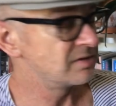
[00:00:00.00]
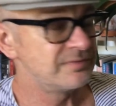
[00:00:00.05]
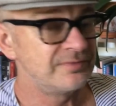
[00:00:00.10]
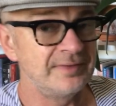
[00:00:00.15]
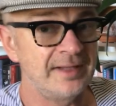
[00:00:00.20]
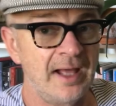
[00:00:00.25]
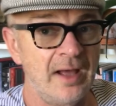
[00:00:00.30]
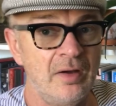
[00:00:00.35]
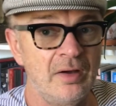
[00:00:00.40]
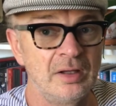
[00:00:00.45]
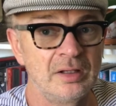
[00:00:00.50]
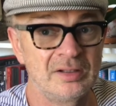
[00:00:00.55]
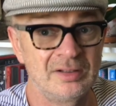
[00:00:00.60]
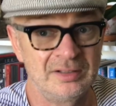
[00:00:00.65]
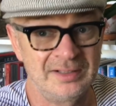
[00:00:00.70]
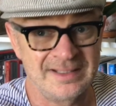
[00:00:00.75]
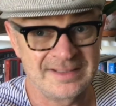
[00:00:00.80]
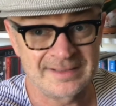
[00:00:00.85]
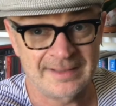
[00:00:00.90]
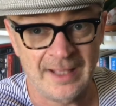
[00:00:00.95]
flower
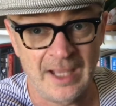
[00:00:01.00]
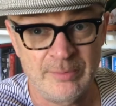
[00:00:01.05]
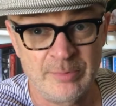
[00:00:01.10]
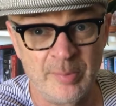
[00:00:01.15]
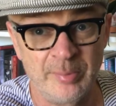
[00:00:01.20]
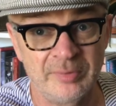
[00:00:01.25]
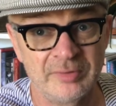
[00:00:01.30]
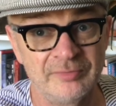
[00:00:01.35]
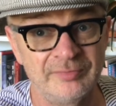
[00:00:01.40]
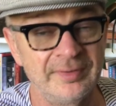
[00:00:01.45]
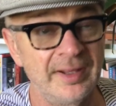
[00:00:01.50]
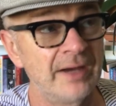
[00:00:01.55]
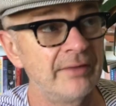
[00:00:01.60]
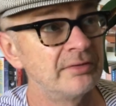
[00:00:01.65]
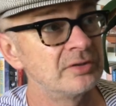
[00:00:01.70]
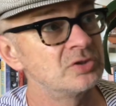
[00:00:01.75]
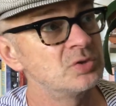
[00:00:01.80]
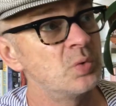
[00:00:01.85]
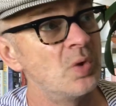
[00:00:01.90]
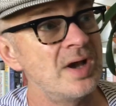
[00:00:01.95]
and is capable of
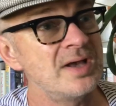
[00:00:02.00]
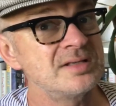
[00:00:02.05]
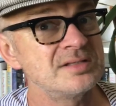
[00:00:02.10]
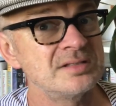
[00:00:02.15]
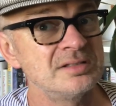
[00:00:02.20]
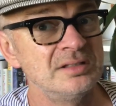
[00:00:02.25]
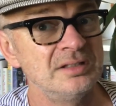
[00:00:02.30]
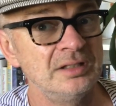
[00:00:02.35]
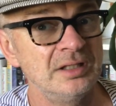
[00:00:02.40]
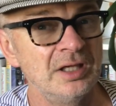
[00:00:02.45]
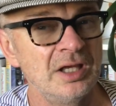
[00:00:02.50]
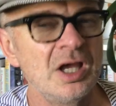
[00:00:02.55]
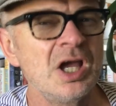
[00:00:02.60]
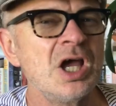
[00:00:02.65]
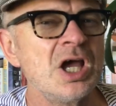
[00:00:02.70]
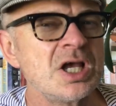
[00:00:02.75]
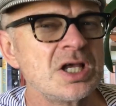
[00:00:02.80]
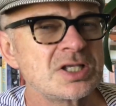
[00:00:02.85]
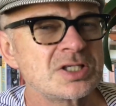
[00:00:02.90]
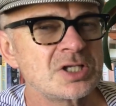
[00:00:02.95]
flowering twice in a year,
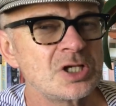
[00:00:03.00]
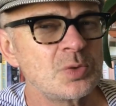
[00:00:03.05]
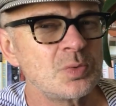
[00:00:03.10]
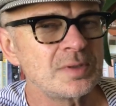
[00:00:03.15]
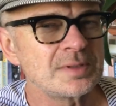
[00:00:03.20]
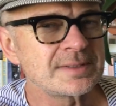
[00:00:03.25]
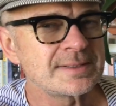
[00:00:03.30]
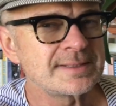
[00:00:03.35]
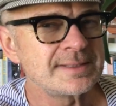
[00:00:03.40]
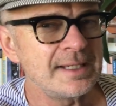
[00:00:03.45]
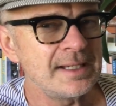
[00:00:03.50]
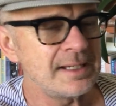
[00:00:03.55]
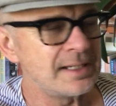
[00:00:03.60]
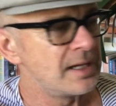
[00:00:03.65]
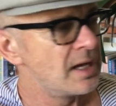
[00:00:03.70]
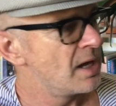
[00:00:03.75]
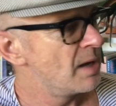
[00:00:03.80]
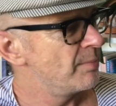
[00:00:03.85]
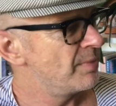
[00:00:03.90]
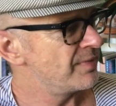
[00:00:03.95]
so we'll see.
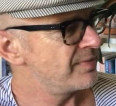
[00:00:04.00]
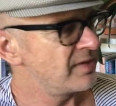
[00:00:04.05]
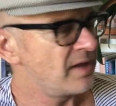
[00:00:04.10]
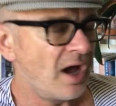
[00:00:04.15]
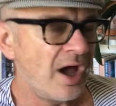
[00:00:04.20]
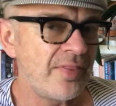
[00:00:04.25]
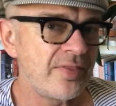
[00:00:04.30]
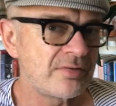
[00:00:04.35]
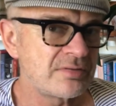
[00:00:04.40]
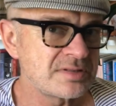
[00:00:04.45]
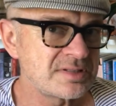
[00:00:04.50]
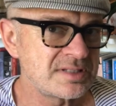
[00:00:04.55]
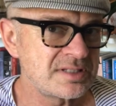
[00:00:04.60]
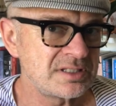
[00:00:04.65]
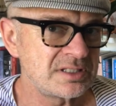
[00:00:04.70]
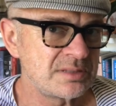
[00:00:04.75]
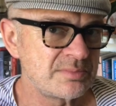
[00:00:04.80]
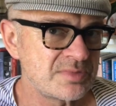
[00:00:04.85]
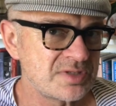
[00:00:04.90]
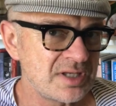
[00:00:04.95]
But the other
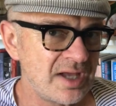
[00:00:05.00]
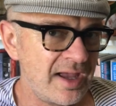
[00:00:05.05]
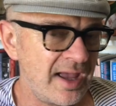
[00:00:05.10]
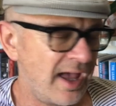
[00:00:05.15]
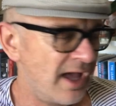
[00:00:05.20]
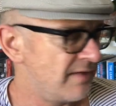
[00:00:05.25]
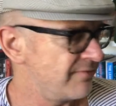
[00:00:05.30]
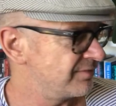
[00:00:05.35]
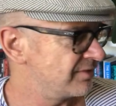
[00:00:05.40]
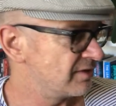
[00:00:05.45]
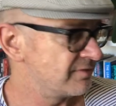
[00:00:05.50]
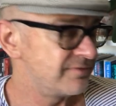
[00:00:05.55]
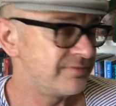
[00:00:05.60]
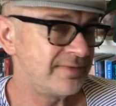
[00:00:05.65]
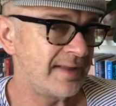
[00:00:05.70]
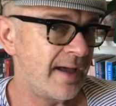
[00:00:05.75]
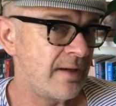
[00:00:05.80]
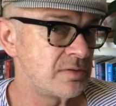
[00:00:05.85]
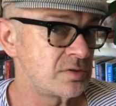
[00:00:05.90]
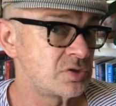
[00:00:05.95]
Oncidiums I have
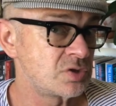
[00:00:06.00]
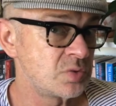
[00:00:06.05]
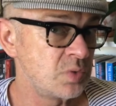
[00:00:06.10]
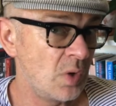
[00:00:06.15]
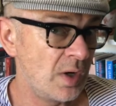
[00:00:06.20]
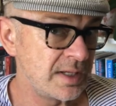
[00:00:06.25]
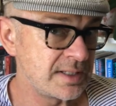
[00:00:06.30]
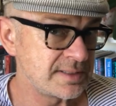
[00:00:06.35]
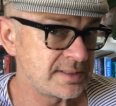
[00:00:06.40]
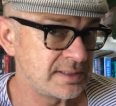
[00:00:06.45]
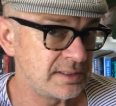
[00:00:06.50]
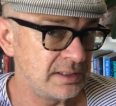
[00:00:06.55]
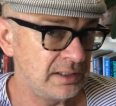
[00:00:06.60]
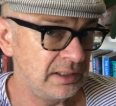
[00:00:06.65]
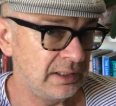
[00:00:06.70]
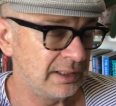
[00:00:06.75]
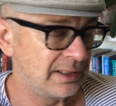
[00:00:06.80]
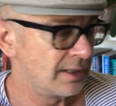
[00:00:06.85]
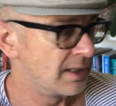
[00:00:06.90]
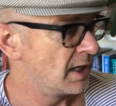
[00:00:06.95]
flowered twice a
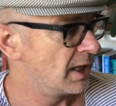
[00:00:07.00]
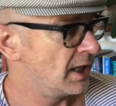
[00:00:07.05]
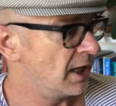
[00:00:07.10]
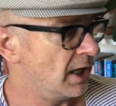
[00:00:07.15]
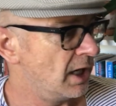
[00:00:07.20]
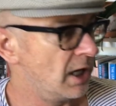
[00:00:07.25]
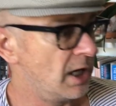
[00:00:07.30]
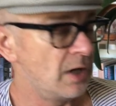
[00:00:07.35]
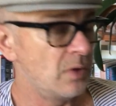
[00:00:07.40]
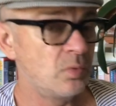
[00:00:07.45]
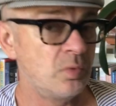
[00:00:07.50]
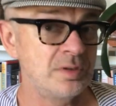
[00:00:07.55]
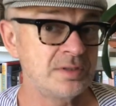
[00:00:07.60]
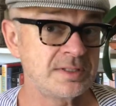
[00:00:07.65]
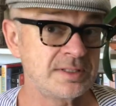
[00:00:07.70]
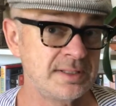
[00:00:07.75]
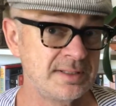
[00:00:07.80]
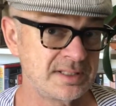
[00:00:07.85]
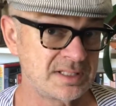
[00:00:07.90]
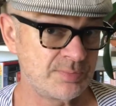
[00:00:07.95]
year.
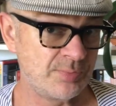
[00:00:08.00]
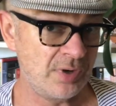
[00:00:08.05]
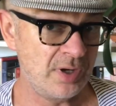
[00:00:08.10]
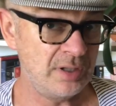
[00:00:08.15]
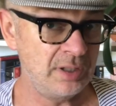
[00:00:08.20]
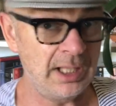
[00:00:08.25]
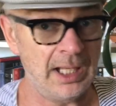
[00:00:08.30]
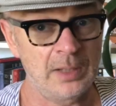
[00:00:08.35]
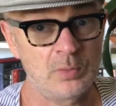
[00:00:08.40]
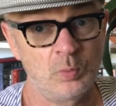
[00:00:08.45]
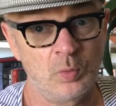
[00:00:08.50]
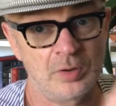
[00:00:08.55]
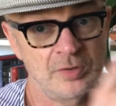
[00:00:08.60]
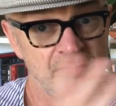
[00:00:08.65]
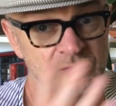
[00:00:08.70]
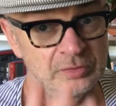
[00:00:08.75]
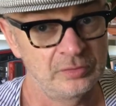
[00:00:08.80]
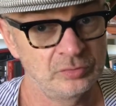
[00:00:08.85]
Once in spring and once in